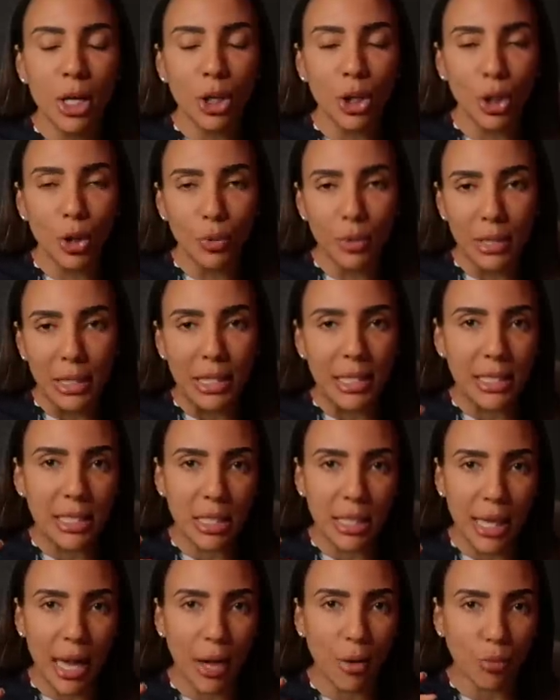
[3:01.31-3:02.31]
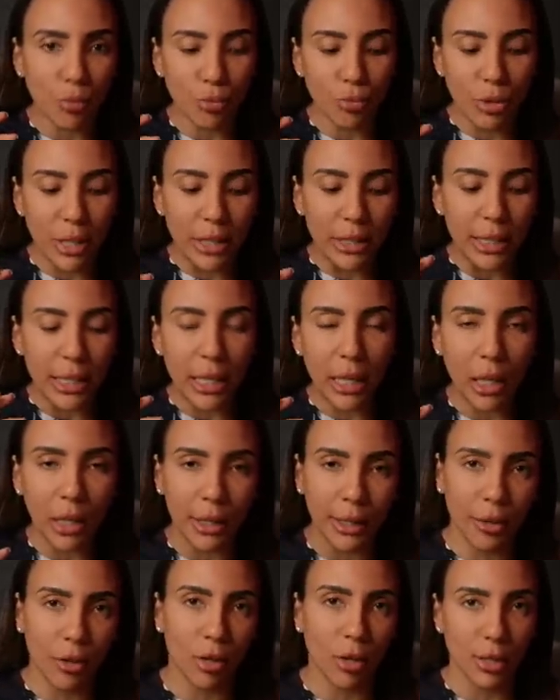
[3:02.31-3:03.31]
you need to get really
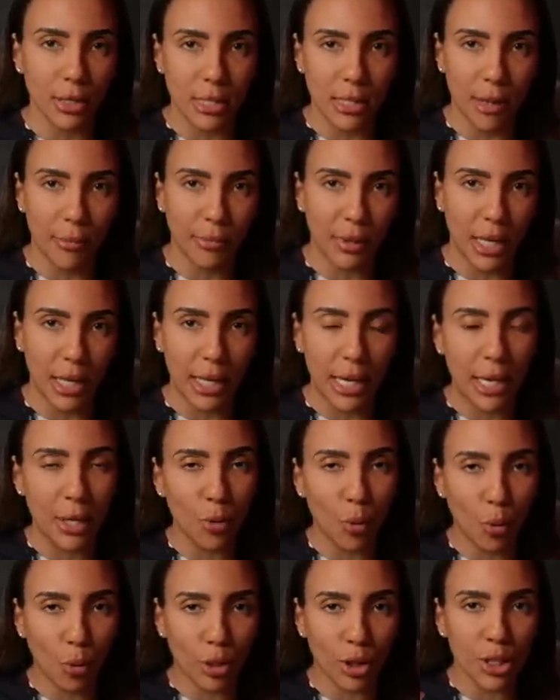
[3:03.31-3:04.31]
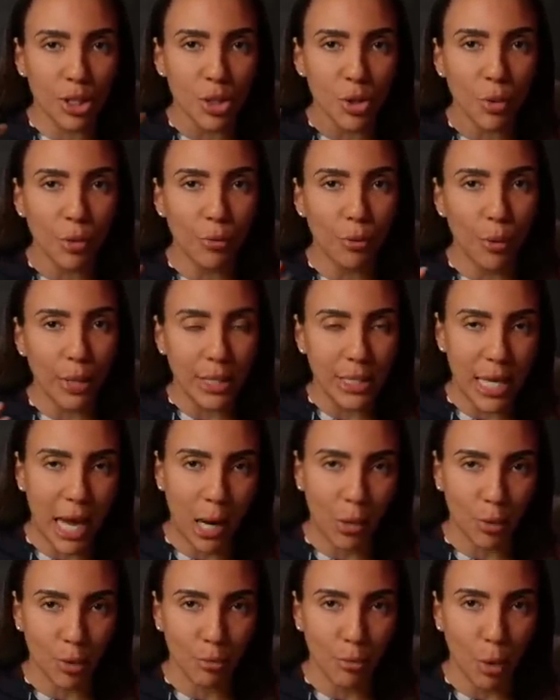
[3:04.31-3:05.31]
clear on something in order to avoid
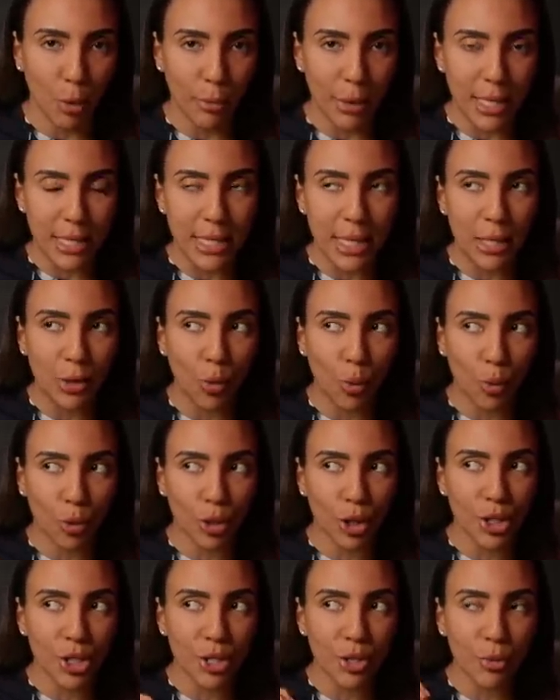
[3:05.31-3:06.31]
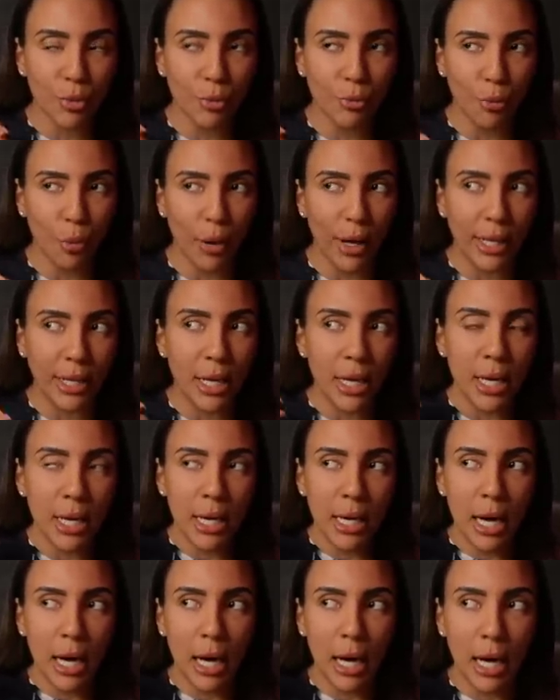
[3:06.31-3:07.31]
Tower moments, in order to avoid
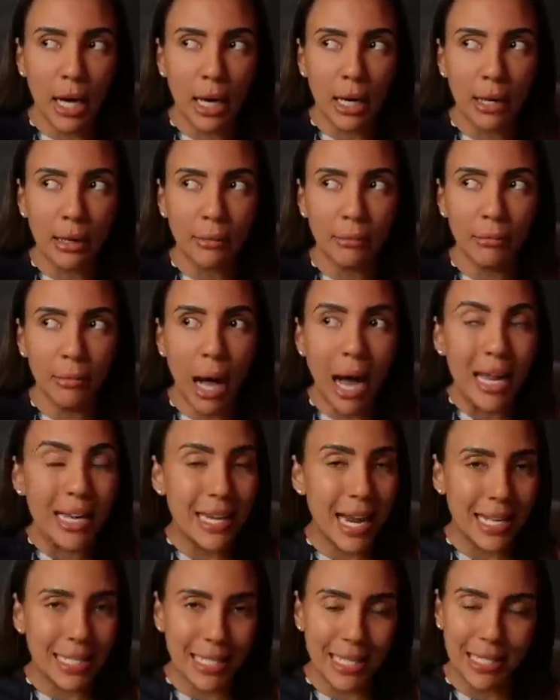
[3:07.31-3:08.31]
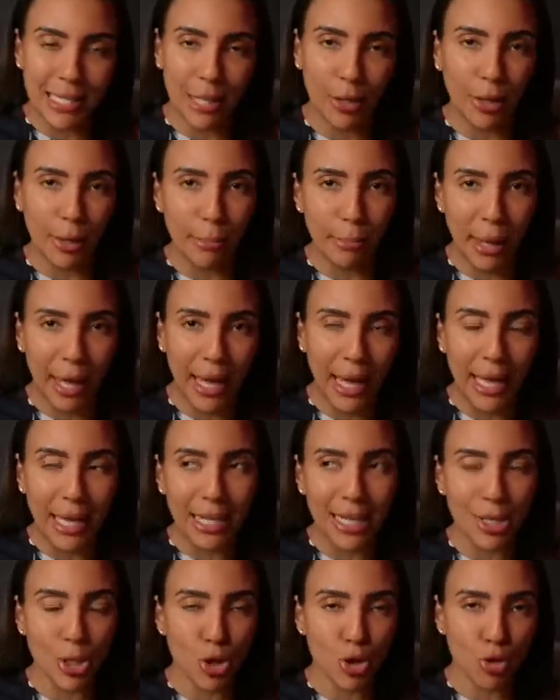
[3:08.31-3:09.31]
unnecessary
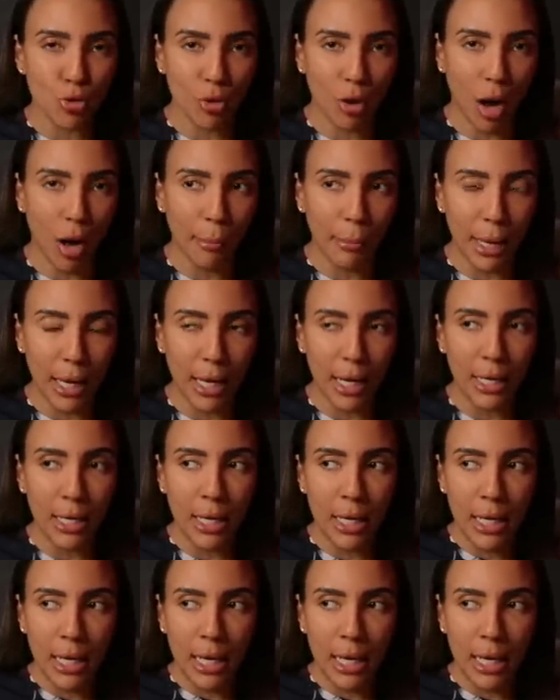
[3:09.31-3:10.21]
pain, trauma,